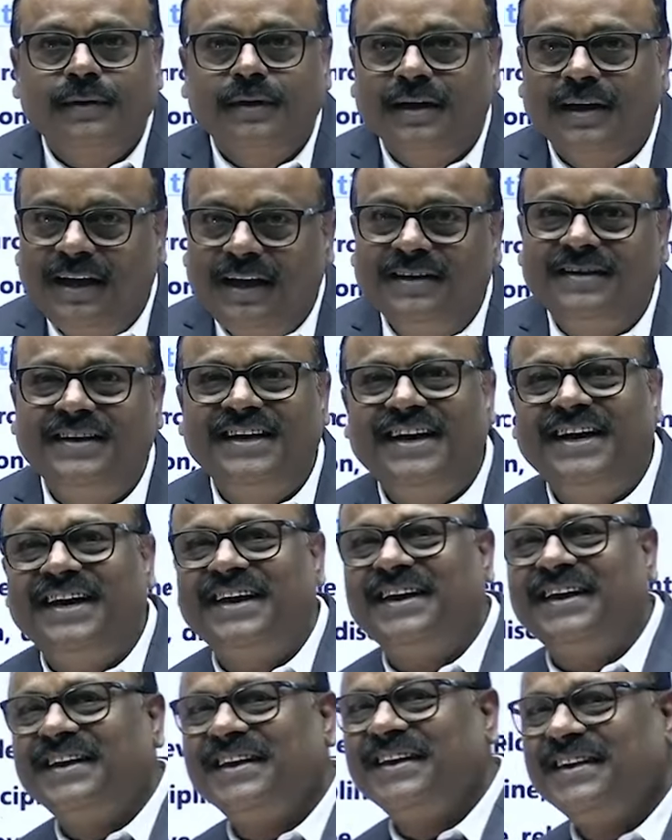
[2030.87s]
is
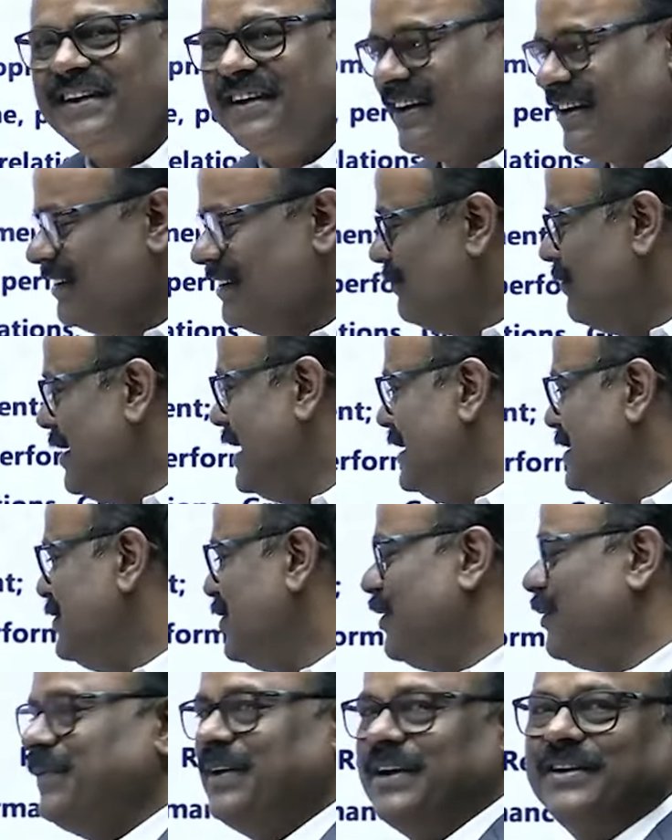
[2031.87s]
here one
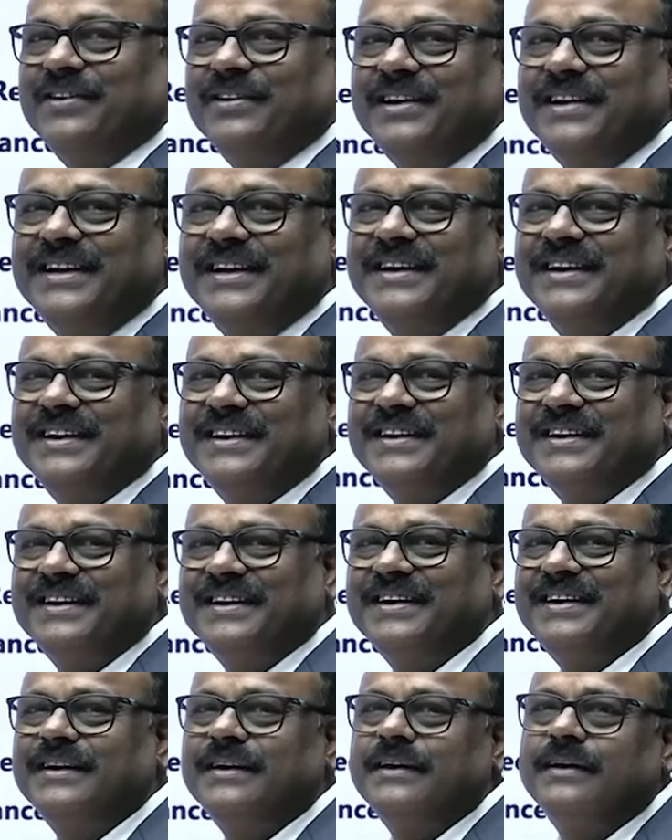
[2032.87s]
topic only.
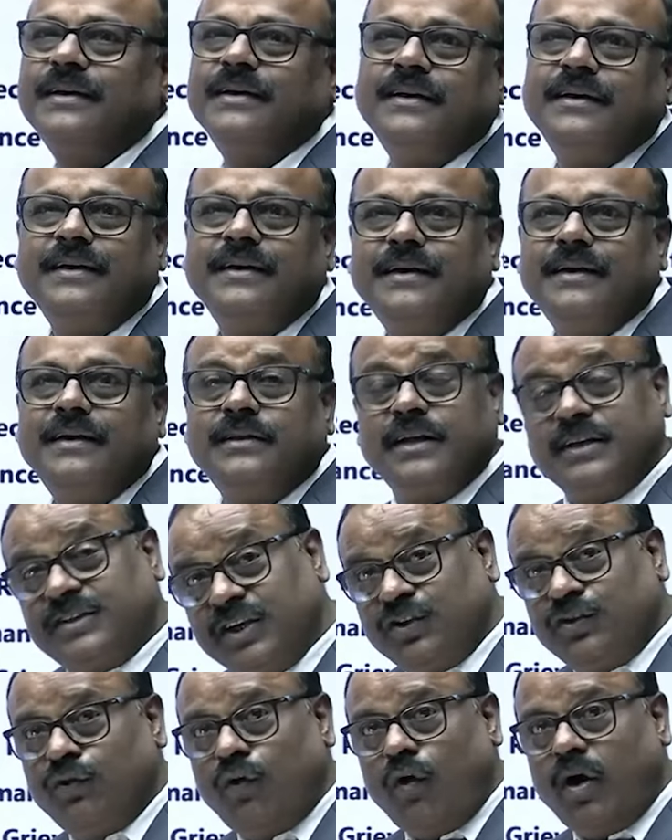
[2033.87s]
This
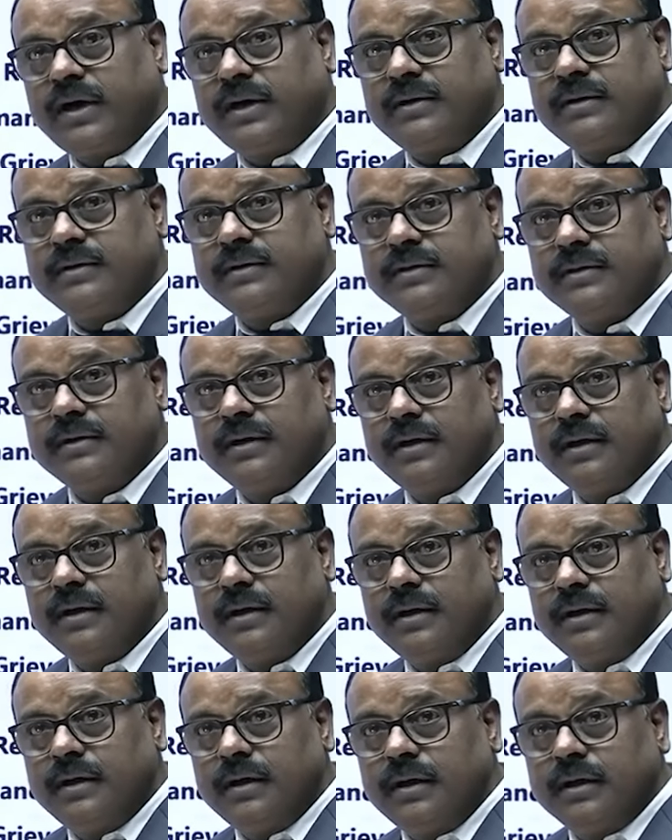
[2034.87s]
is what
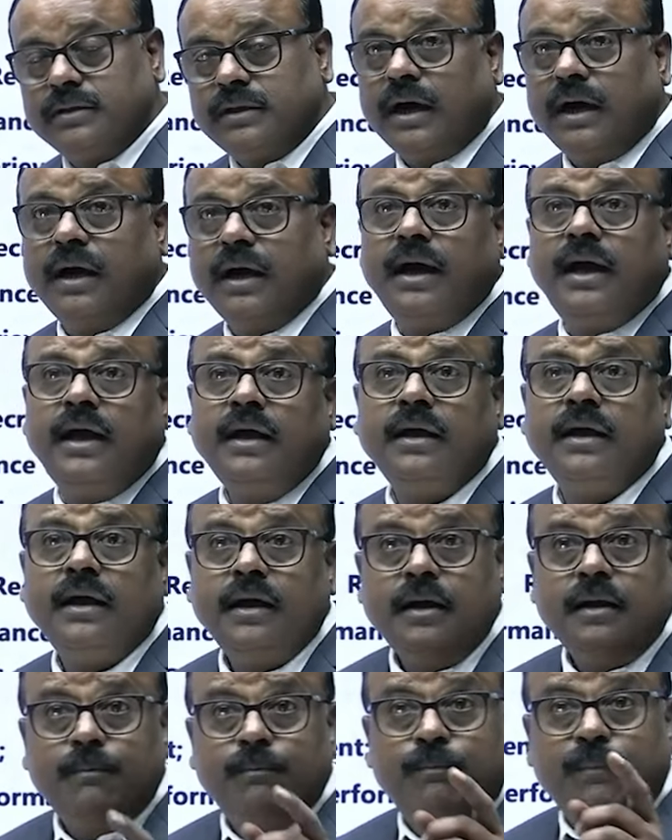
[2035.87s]
the
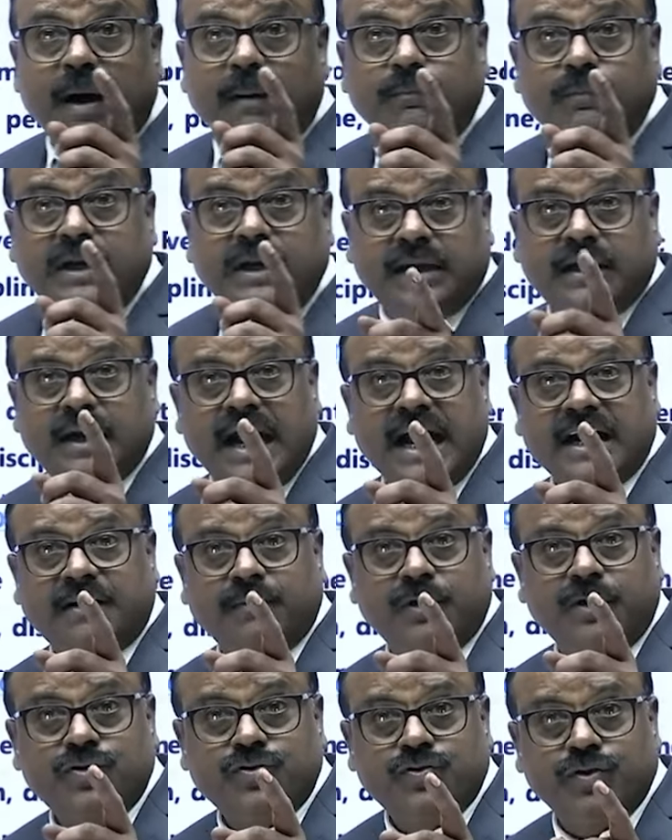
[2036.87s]
public
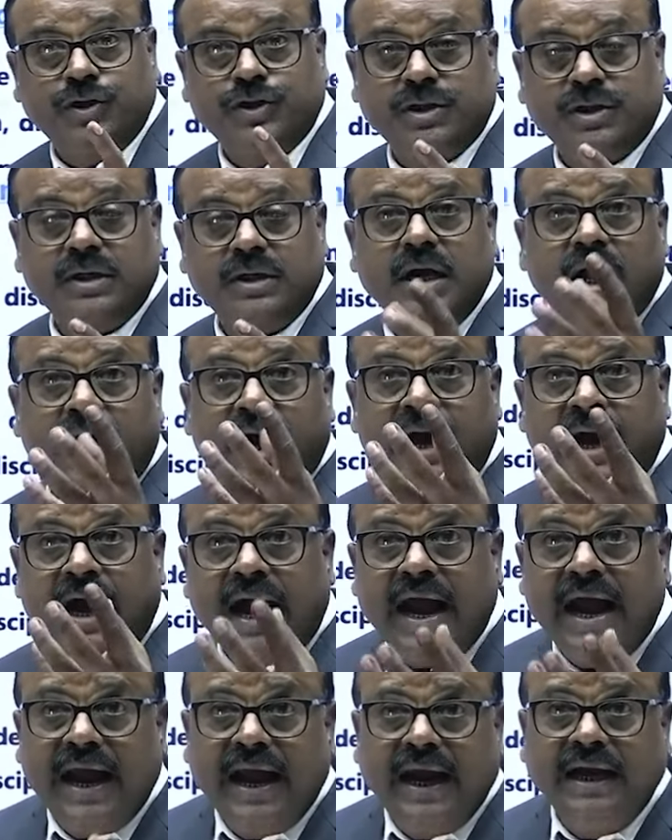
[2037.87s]
administration
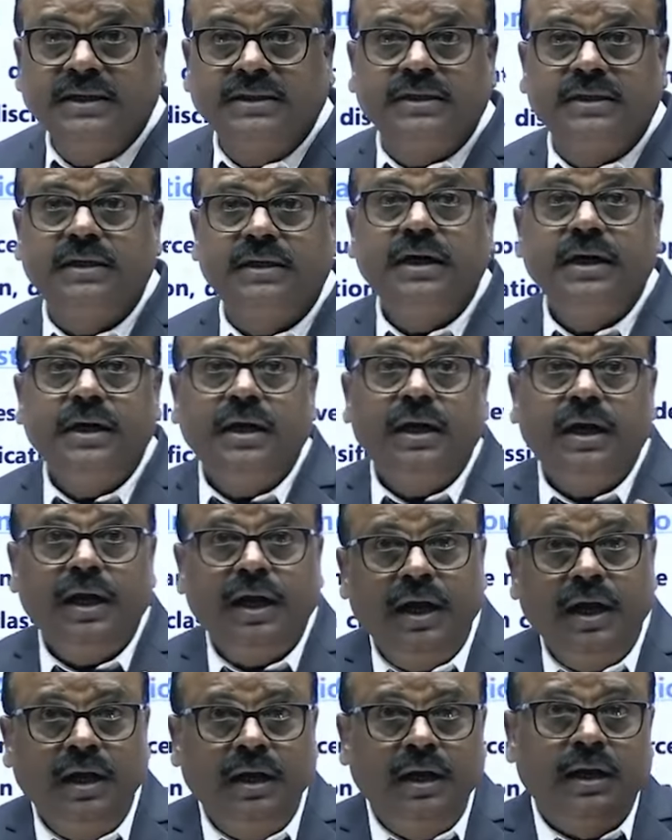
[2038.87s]
has
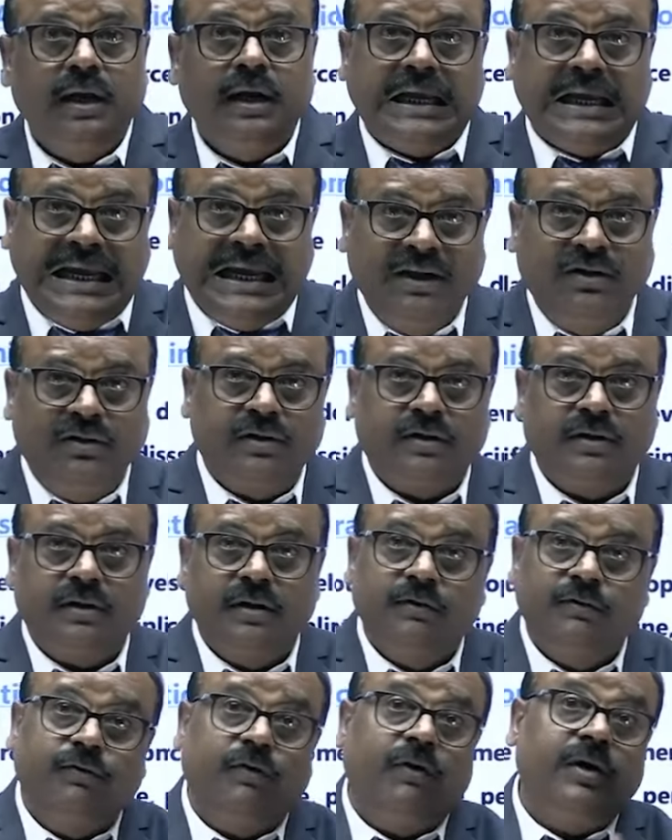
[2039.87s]
in it
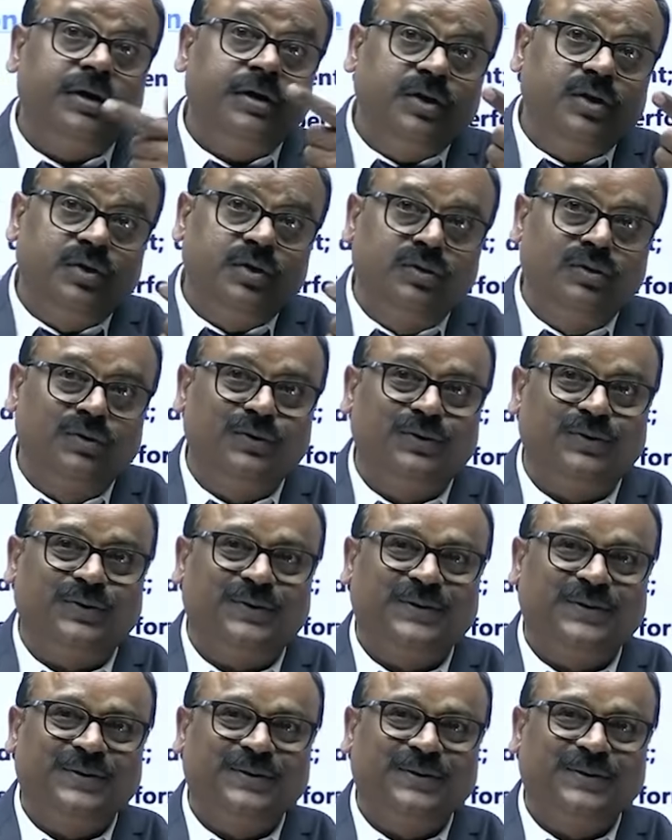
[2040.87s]
for you.